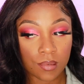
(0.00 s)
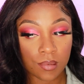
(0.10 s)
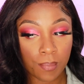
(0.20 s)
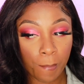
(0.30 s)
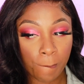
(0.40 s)

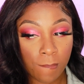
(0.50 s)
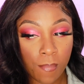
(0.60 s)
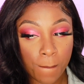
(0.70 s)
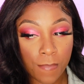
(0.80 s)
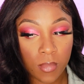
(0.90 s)
enjoy filming
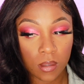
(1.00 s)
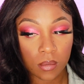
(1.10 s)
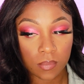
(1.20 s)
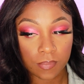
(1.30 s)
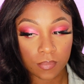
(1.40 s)
this makeup
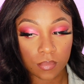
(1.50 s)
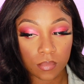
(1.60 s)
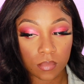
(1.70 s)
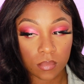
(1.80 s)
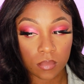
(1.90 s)
tutorial because
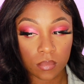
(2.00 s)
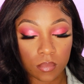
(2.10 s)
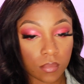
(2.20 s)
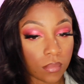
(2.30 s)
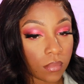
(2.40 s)
I haven't done
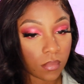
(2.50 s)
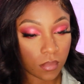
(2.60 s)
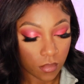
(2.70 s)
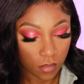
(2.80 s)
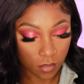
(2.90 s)
makeup in so
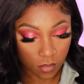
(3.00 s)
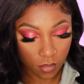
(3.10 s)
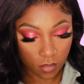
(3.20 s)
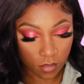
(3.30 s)
long. But